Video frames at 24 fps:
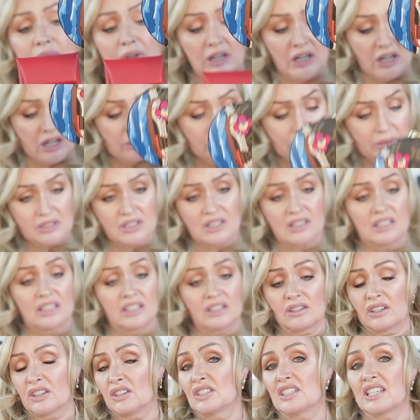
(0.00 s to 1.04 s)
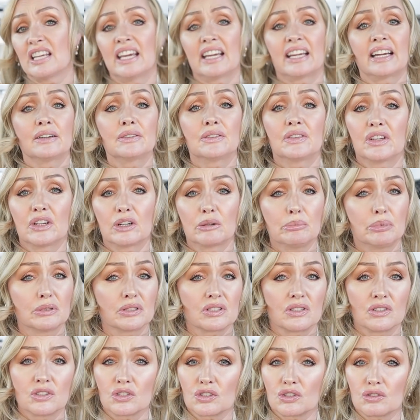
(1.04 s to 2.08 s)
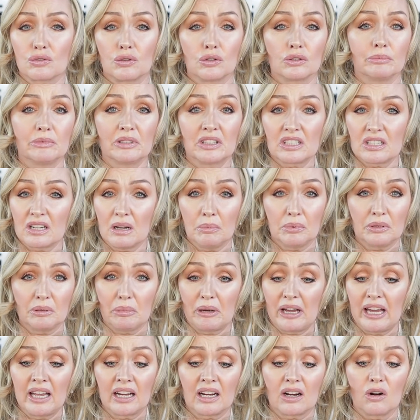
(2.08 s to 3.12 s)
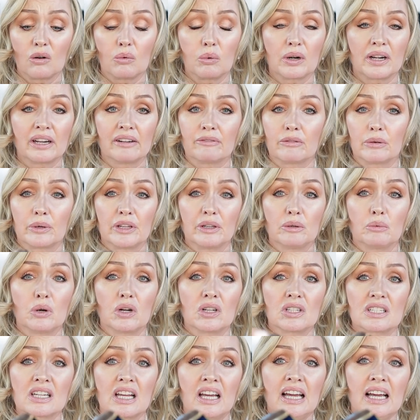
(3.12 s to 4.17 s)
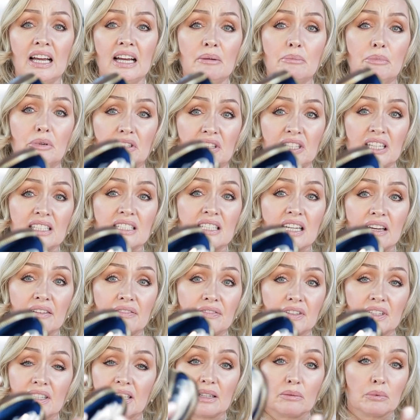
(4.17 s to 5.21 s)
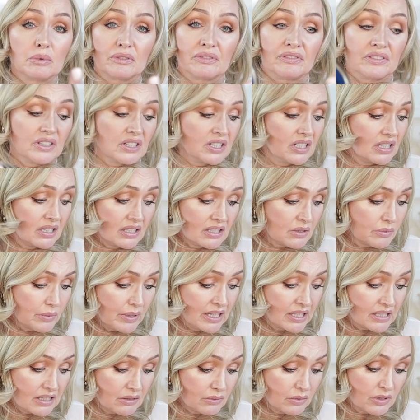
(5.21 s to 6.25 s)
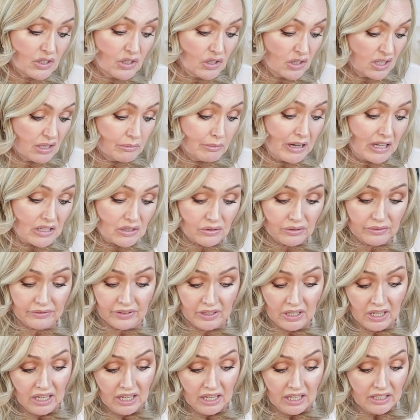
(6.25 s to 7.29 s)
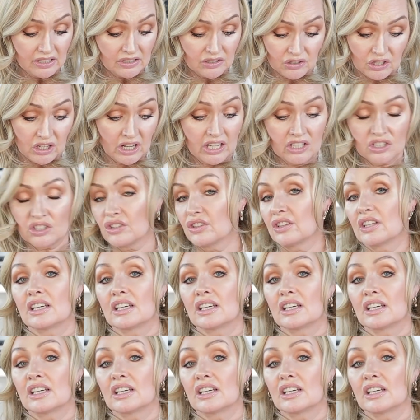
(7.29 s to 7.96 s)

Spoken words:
my earbuds in here. I could take out the earbuds and just throw them in the top of the bag or whatever way you want, but they definitely would fit in as well. So it's just a matter of changing